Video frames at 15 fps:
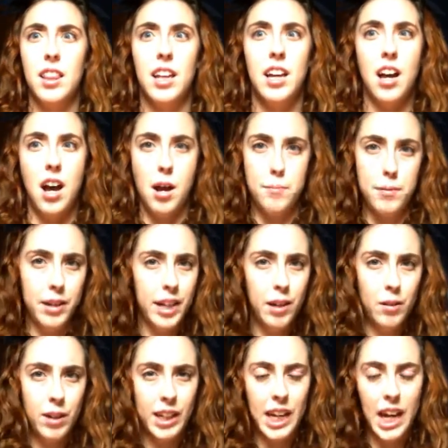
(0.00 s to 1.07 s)
the Aubrey
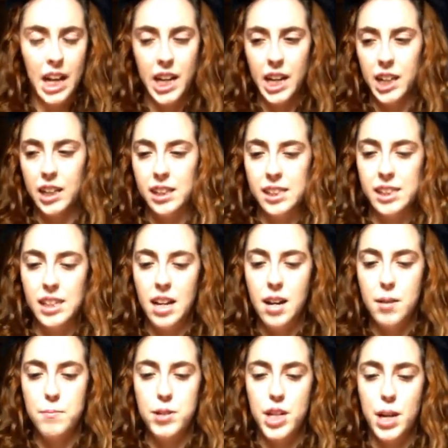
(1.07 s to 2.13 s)
Organics
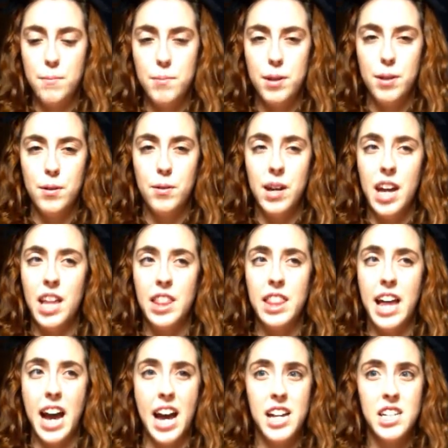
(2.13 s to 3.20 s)
shampoo, and
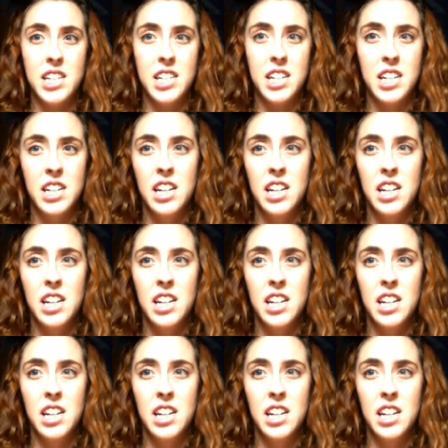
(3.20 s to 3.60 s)
that,